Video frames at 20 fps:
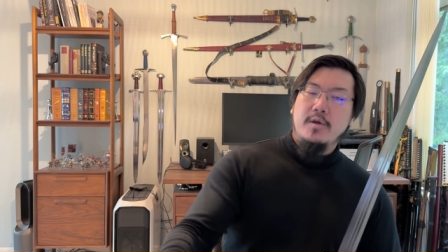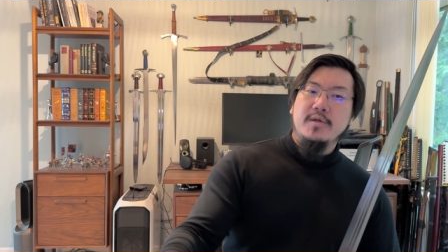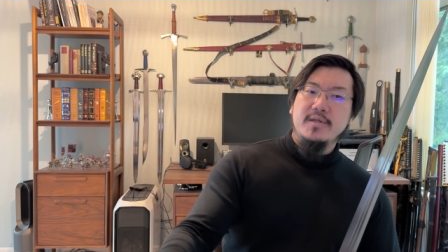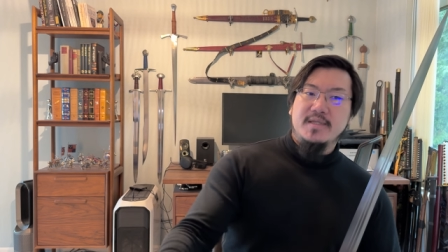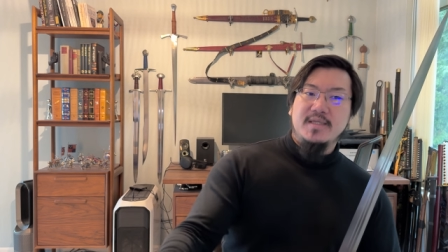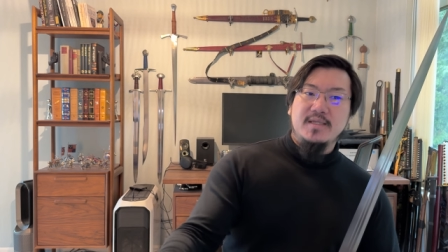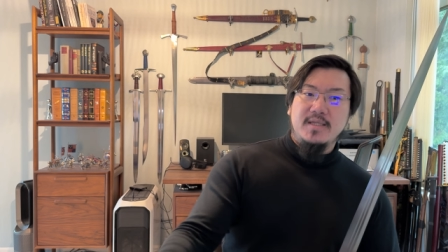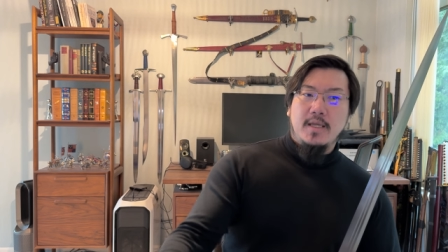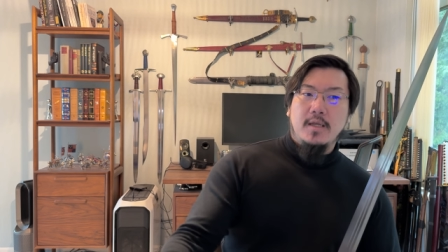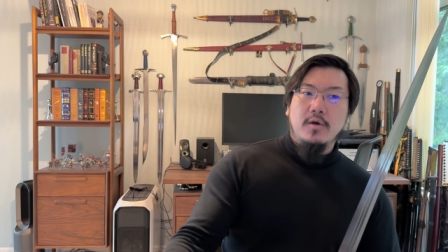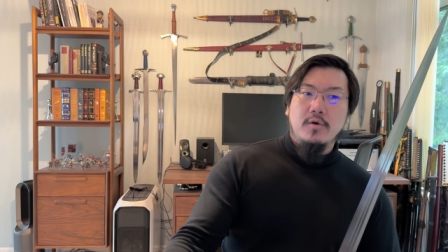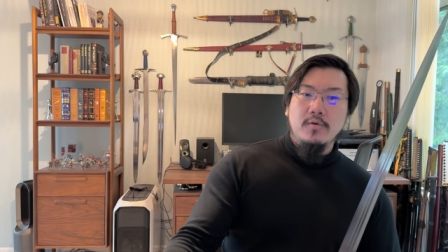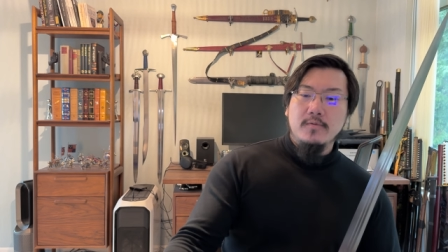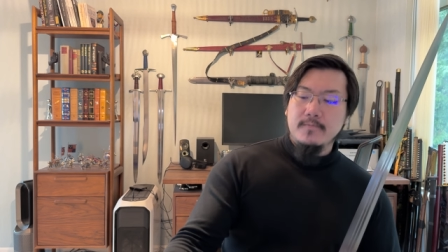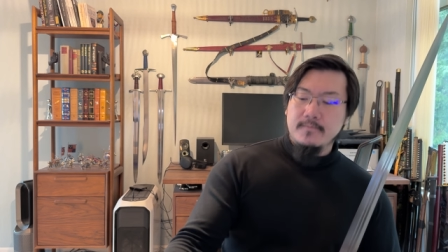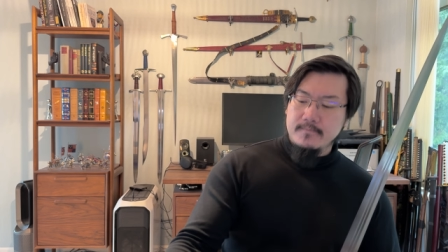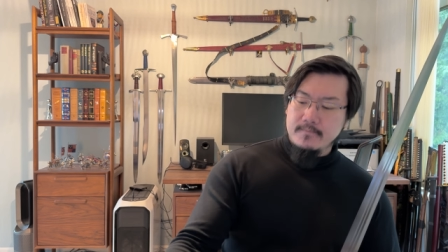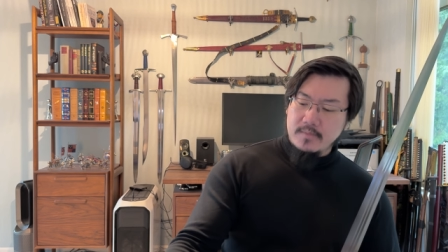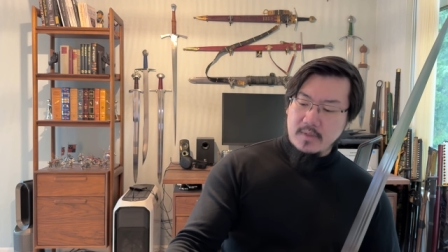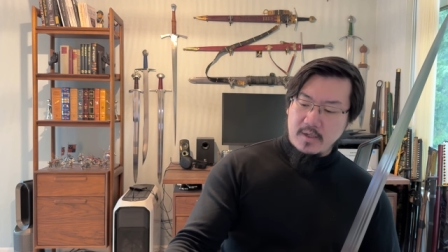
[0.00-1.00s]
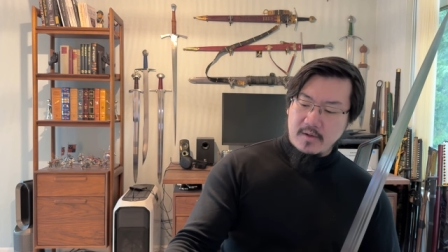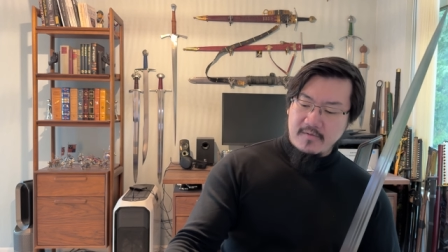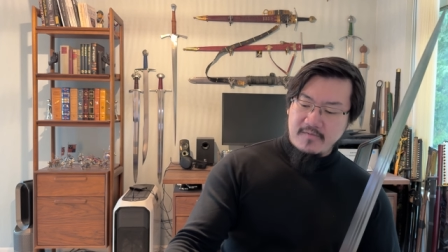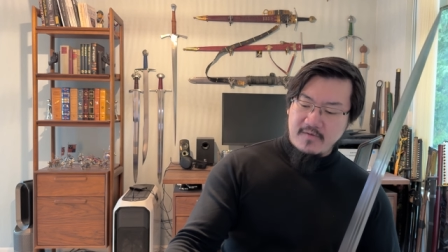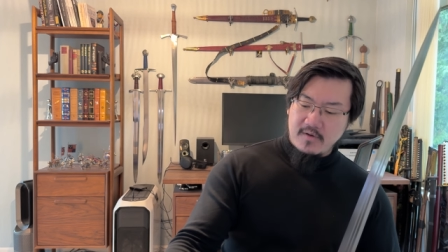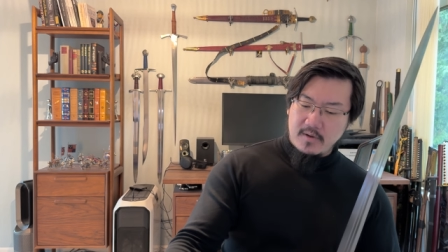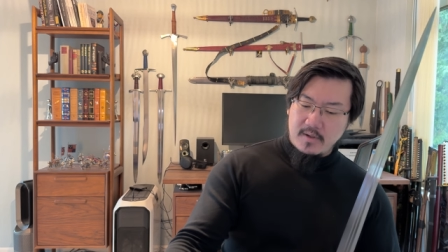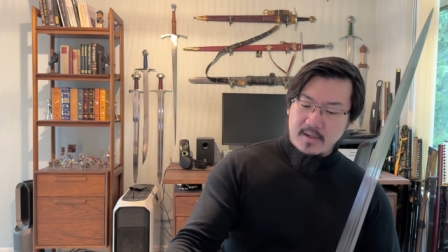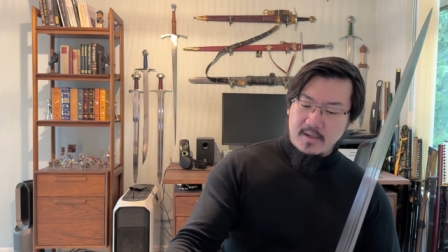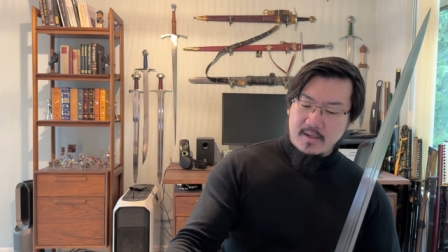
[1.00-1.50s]
good steel right,
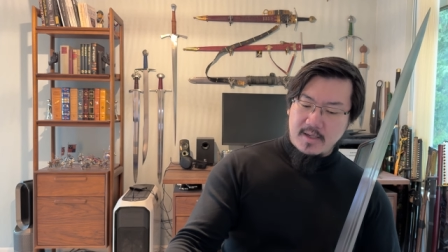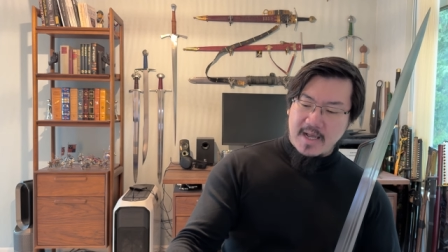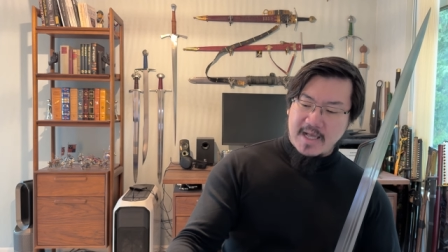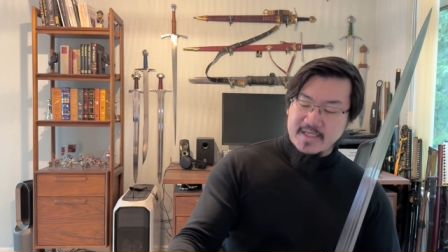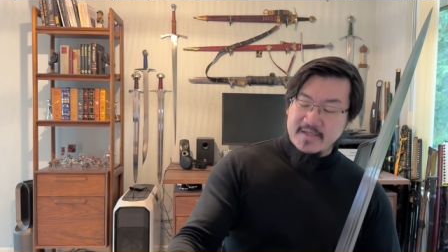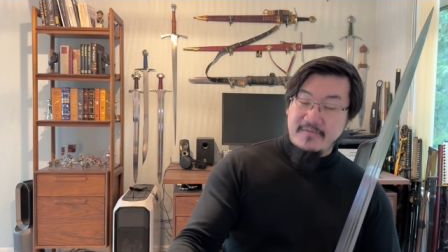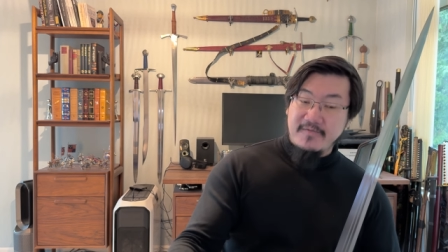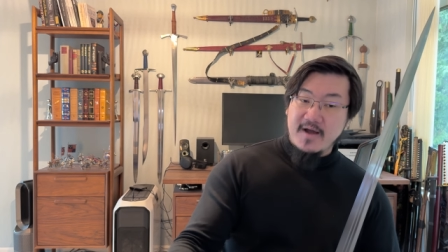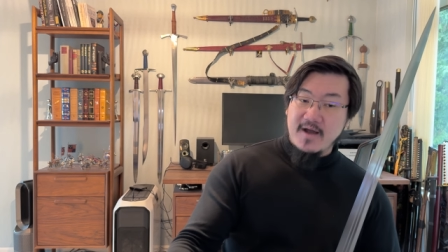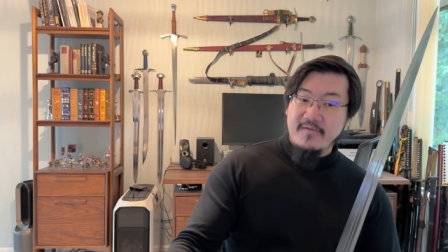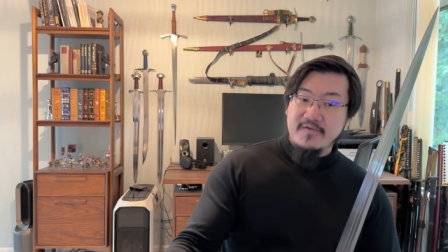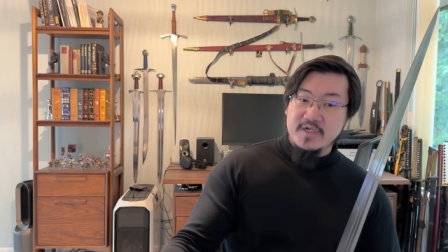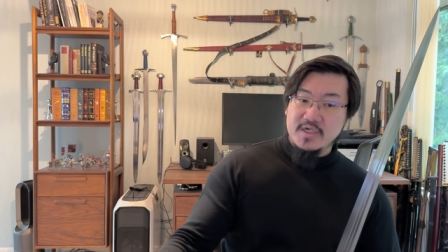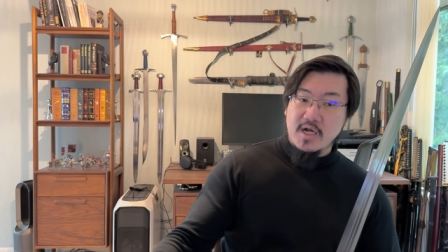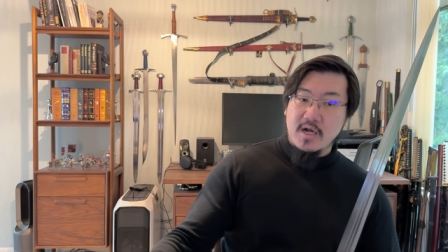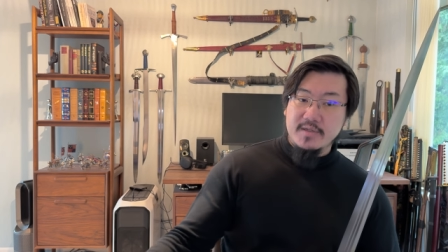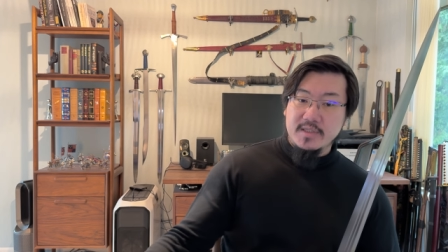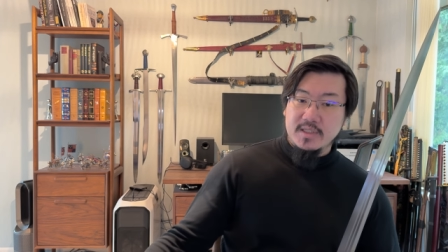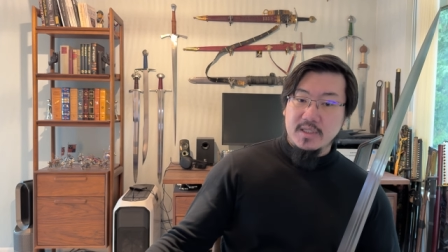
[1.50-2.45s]
for S5 shock